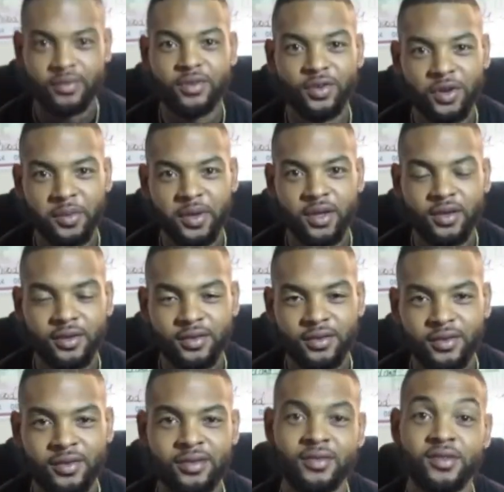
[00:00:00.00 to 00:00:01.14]
You know what I mean?
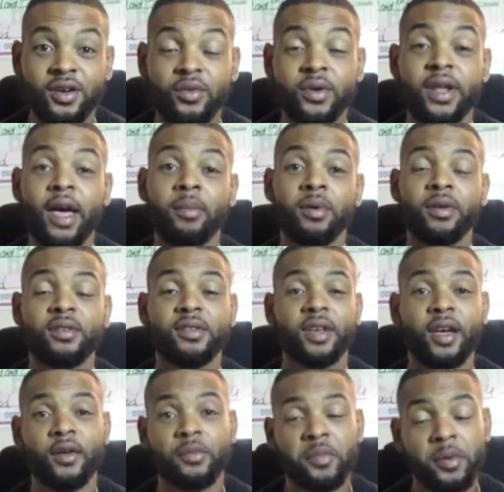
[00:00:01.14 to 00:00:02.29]
So with that being
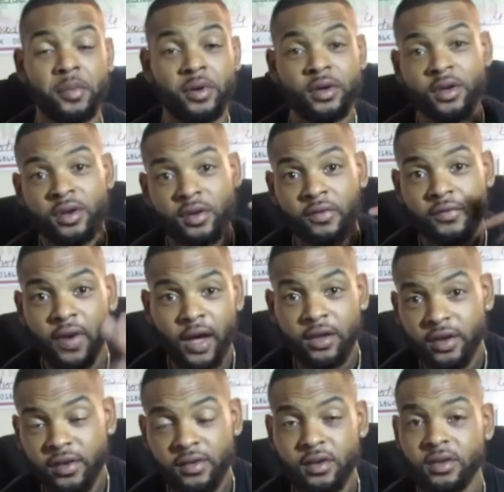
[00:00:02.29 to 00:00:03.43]
said, remember,
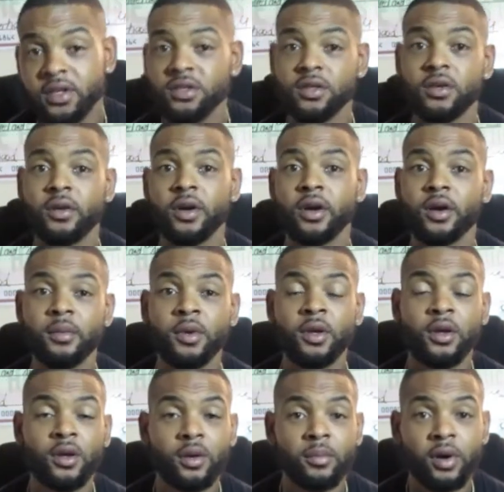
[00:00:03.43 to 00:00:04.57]
follow us on Instagram,
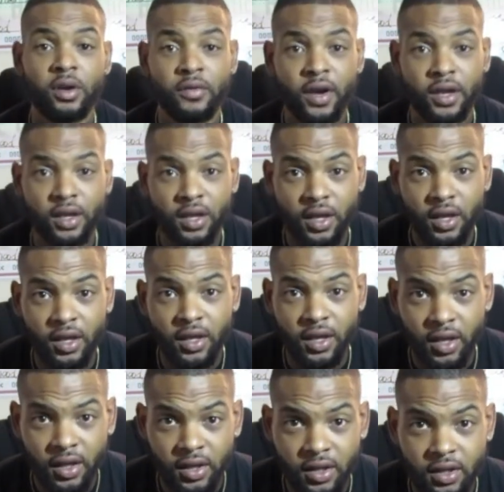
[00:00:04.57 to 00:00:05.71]
Motivated King
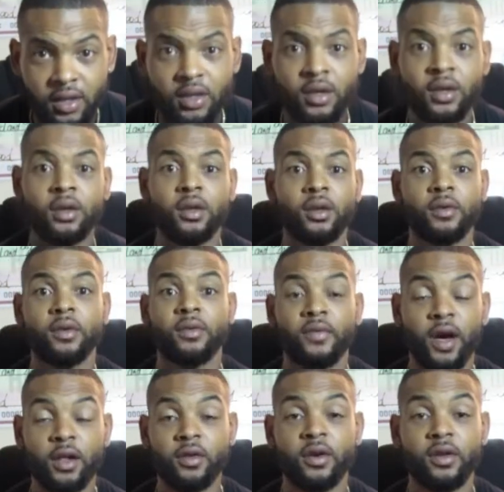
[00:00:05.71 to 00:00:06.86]
Inc.
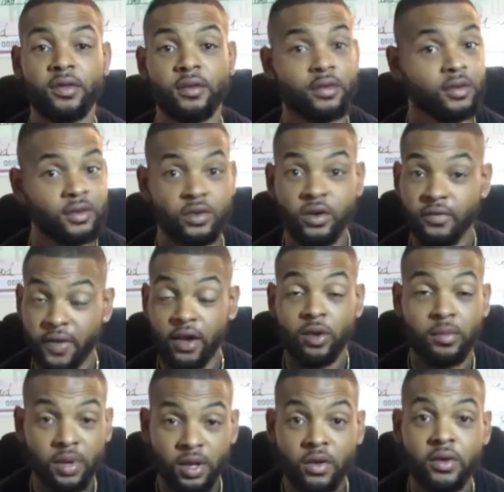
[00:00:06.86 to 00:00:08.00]
Follow us. You can follow
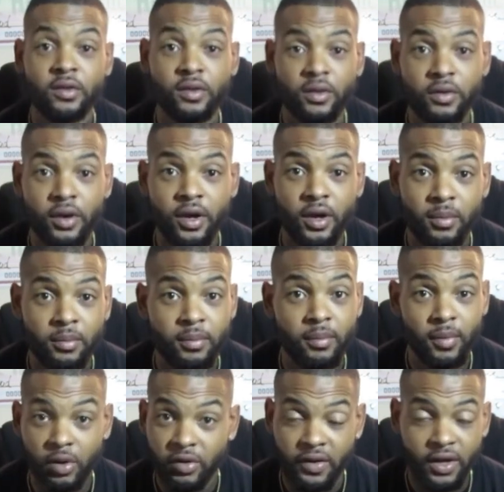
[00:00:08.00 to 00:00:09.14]
me on Instagram,
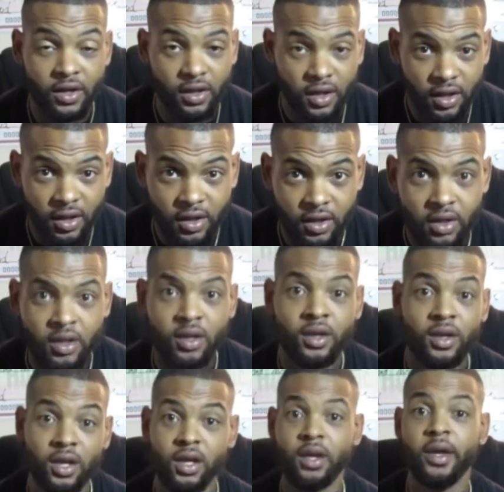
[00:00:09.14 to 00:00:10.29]
Motivated King.
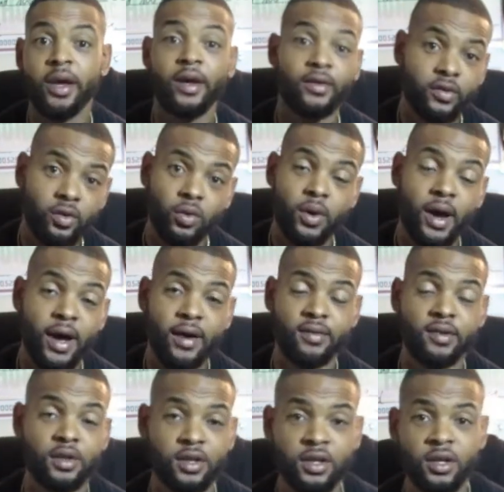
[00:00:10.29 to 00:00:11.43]
King has two eyes
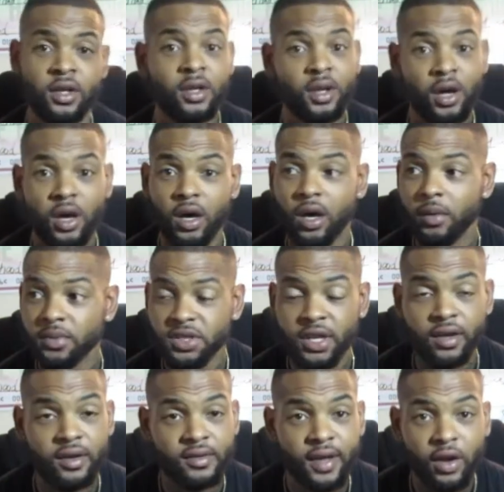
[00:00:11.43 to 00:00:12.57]
in it.
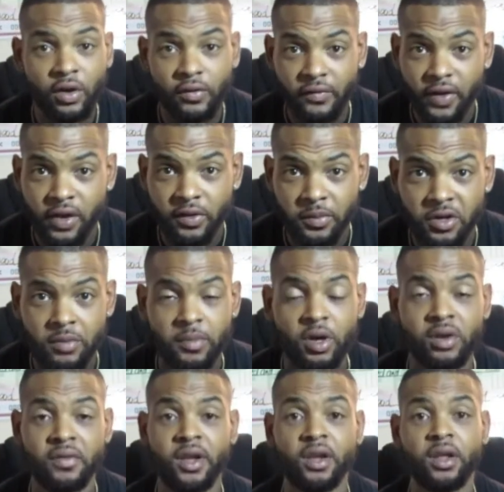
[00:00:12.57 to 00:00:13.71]
Check us out on Facebook,
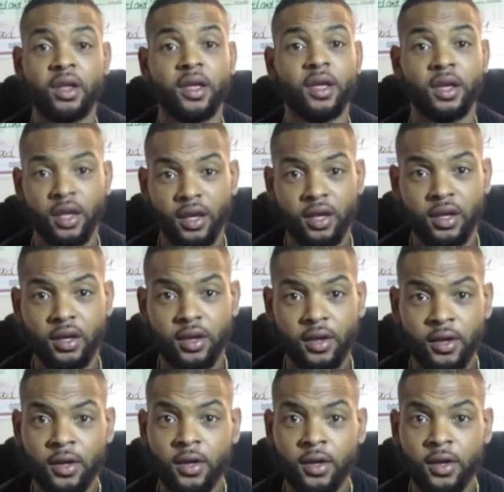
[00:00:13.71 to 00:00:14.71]
Motivated King Inc.